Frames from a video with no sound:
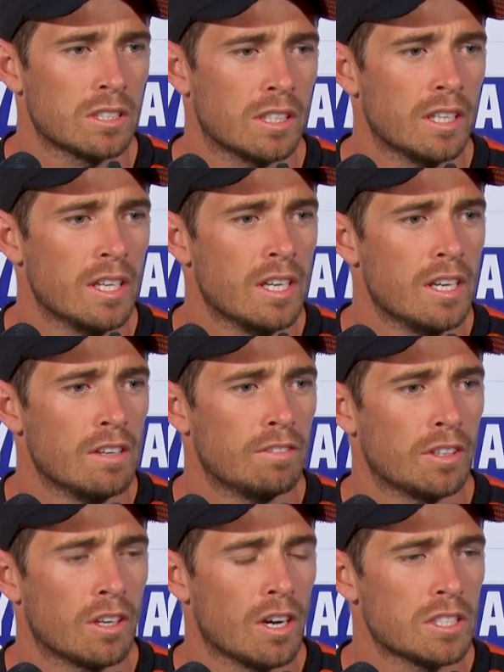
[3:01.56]
for
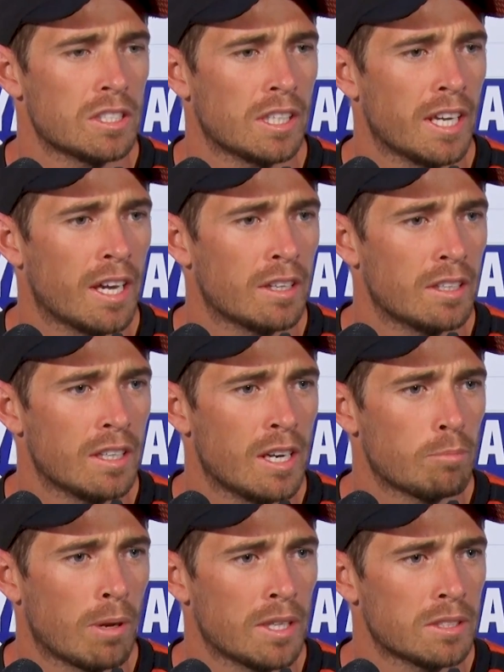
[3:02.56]
the guys to get out
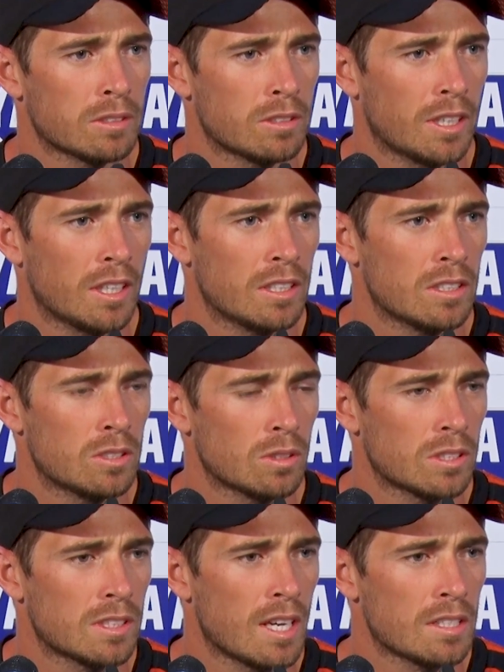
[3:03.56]
and play some cricket and
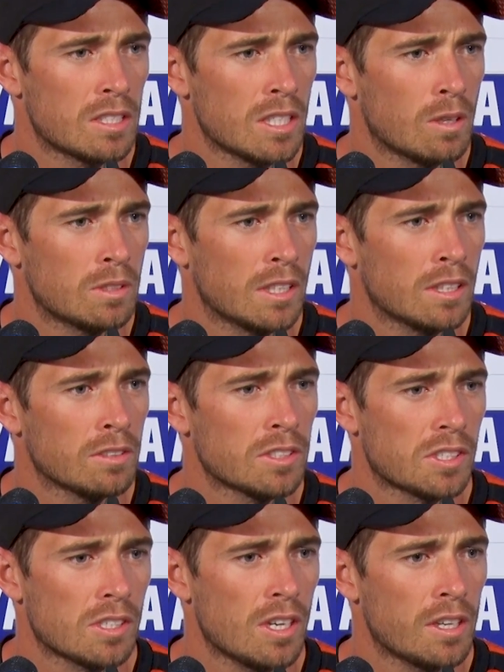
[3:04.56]
sort of start to gel together as
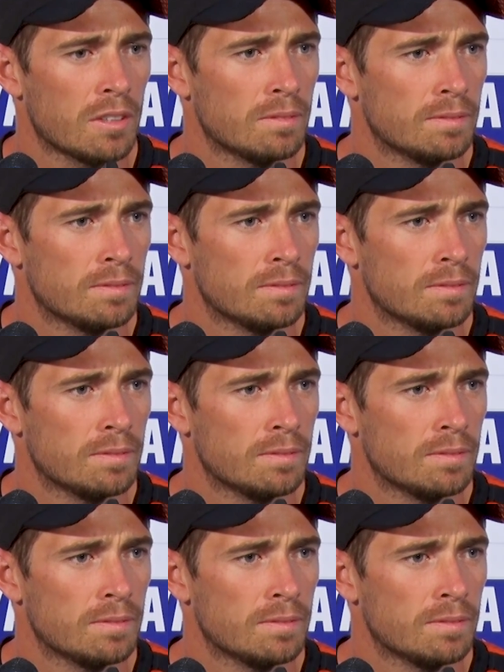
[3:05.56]
a side.